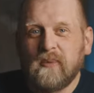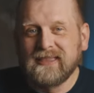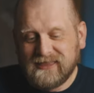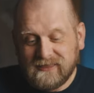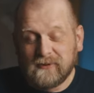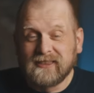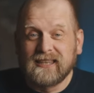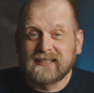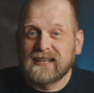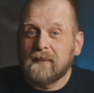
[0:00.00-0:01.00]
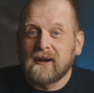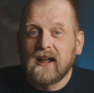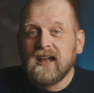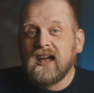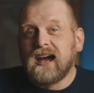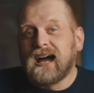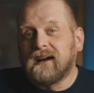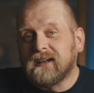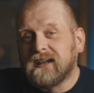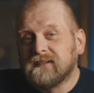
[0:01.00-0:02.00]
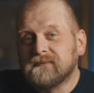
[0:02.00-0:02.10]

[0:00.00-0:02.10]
with this camera. How